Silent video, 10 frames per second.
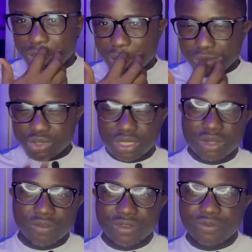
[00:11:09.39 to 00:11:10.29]
Come to
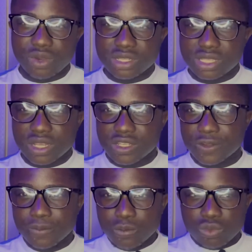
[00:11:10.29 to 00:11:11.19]
think of it, for instance,
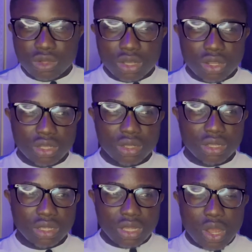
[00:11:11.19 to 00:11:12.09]

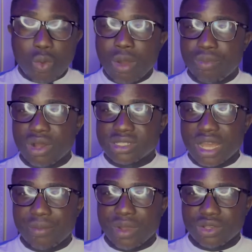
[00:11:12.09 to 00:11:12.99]
a web
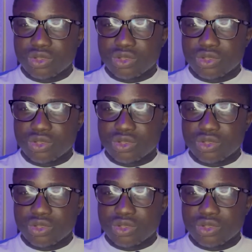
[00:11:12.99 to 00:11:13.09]
browser IP